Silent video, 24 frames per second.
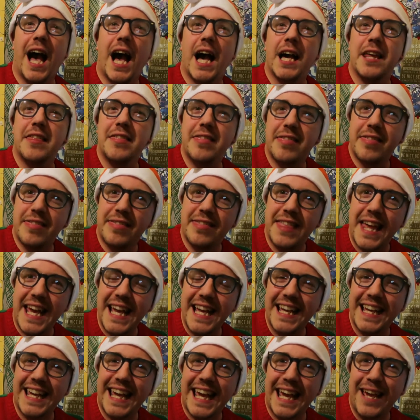I
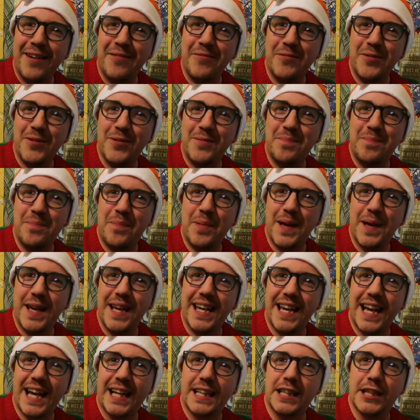think it would
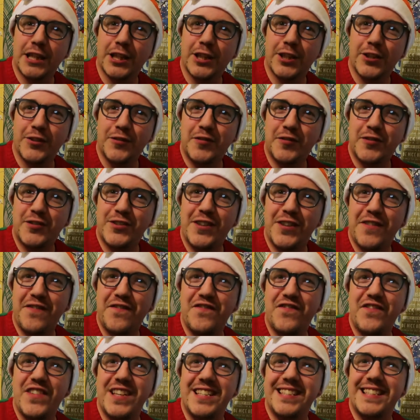be, I'd love to
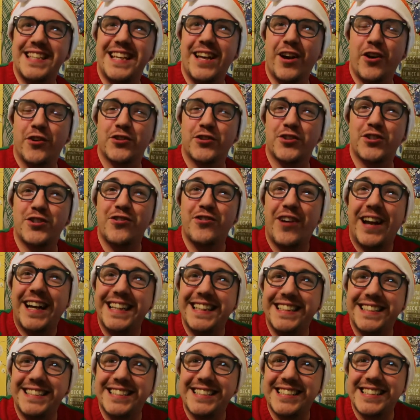visit
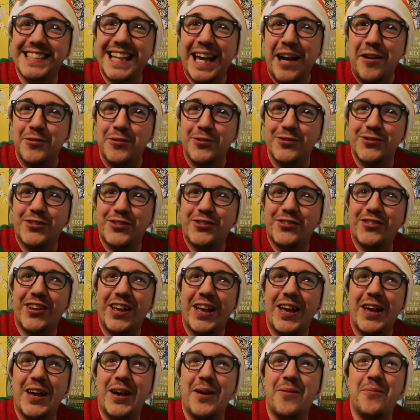Australian scouts.
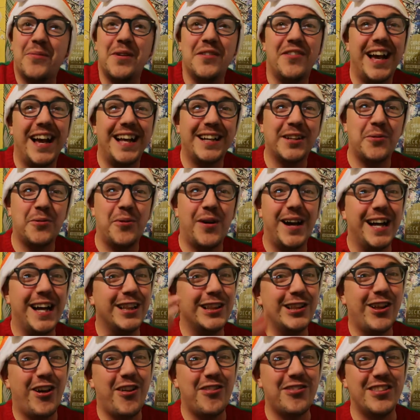We've had quite a
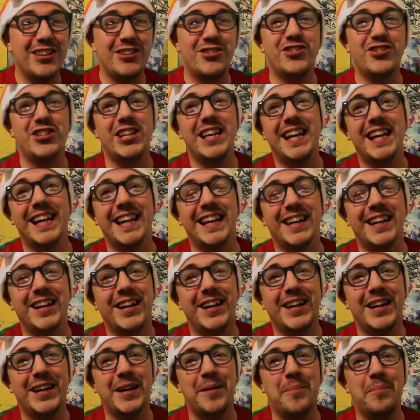lot this
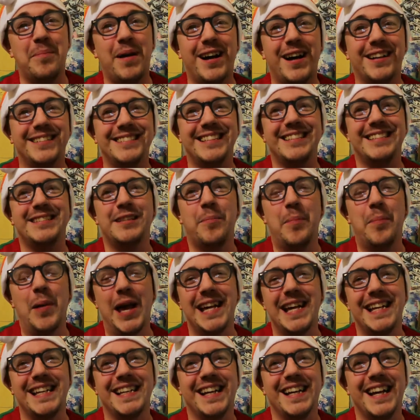year
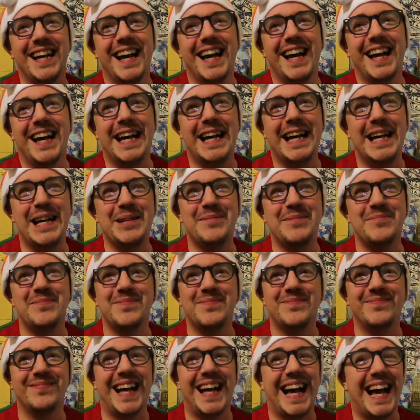participate,
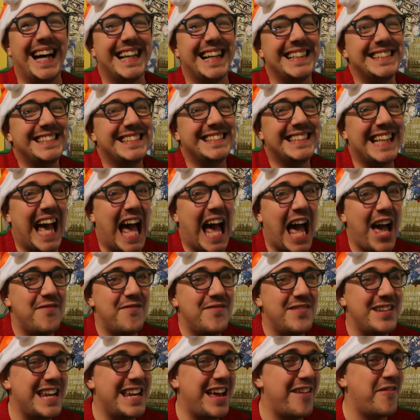and
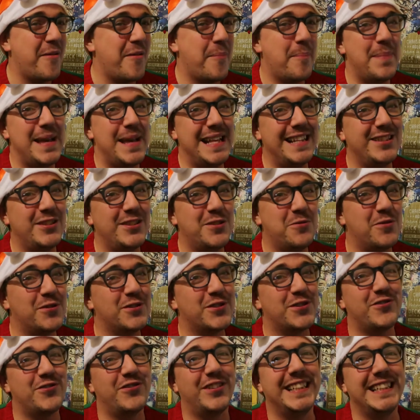I've never been to
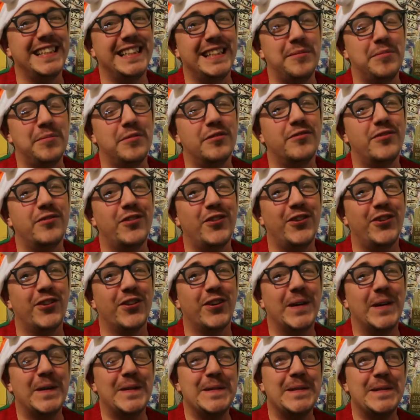Australia before.